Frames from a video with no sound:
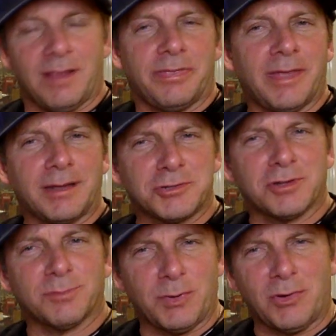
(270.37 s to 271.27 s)
not
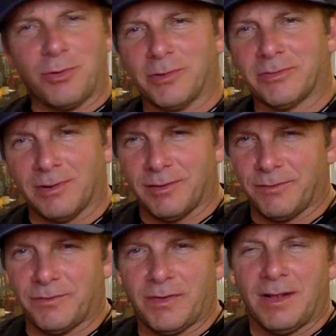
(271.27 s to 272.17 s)
just because
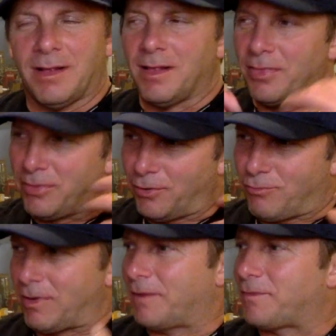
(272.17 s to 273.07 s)
of the
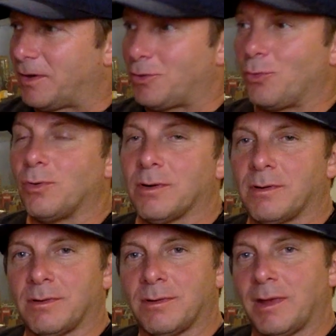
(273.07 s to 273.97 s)
graphic
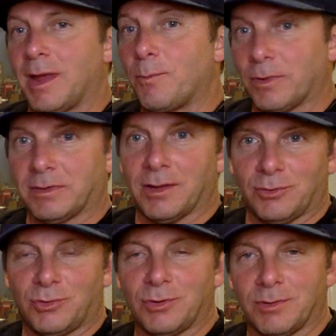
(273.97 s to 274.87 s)
gore and what they're
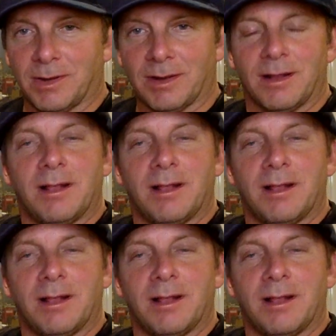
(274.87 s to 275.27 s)
doing,